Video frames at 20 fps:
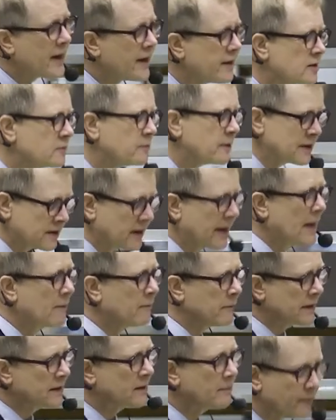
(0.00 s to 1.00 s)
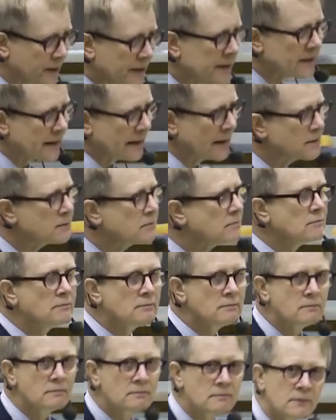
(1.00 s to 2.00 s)
age, which came with the printing.
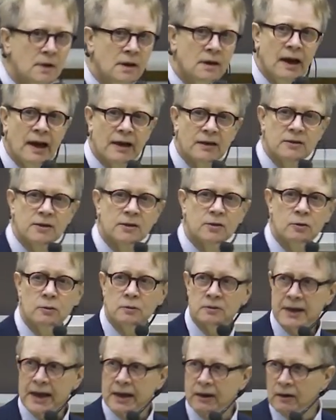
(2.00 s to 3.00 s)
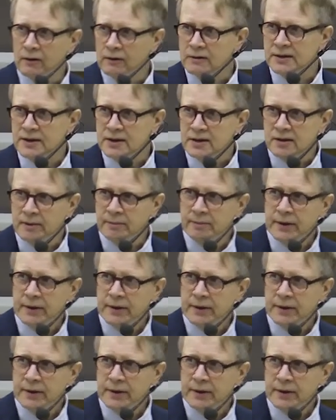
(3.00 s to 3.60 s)
Actually, two technologies, the